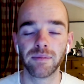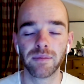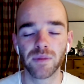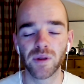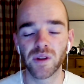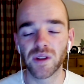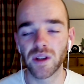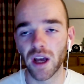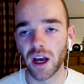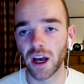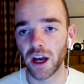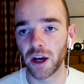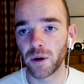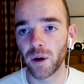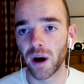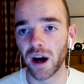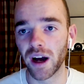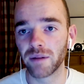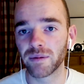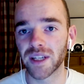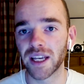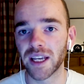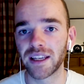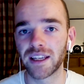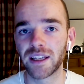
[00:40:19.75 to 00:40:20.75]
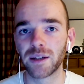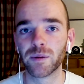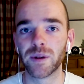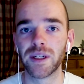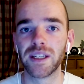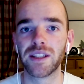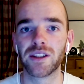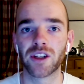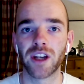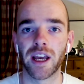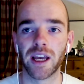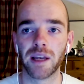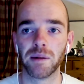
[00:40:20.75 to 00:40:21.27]
So I'm taking Reece
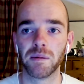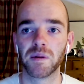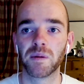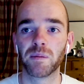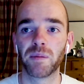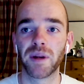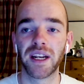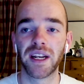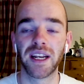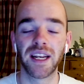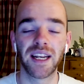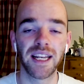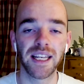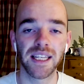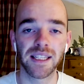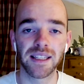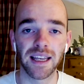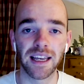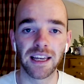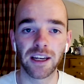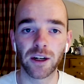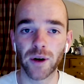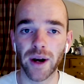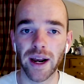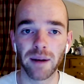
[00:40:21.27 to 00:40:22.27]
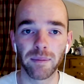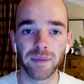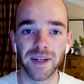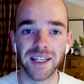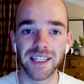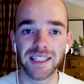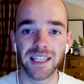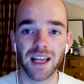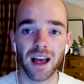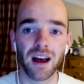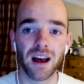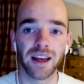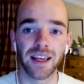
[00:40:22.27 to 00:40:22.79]
James, but it is incredibly
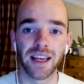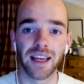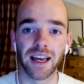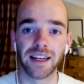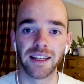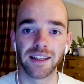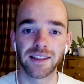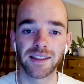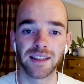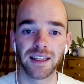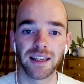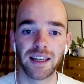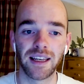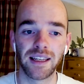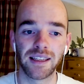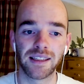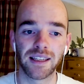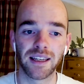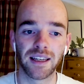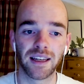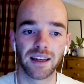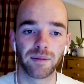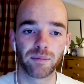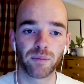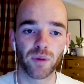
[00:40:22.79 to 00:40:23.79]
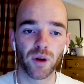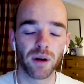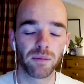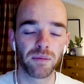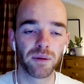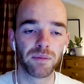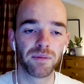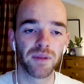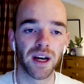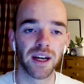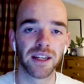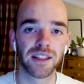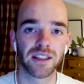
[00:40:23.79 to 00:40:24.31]
tight, and it's a
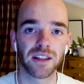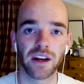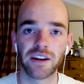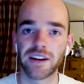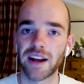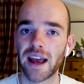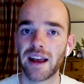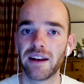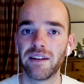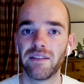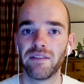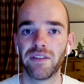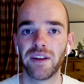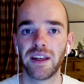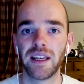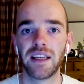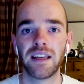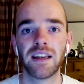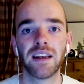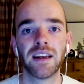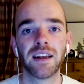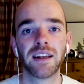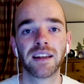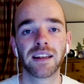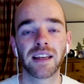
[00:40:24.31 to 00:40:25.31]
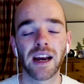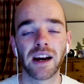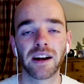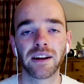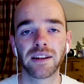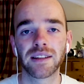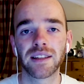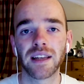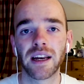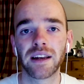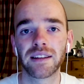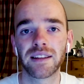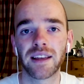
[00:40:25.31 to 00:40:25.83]
problem that I don't envy Gareth
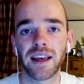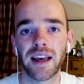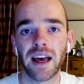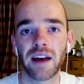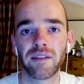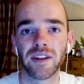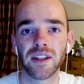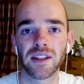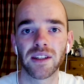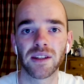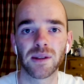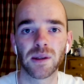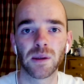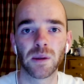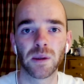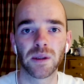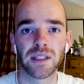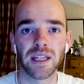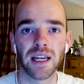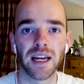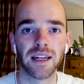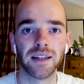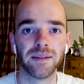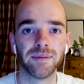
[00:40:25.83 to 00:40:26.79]
Southgate having to sort out.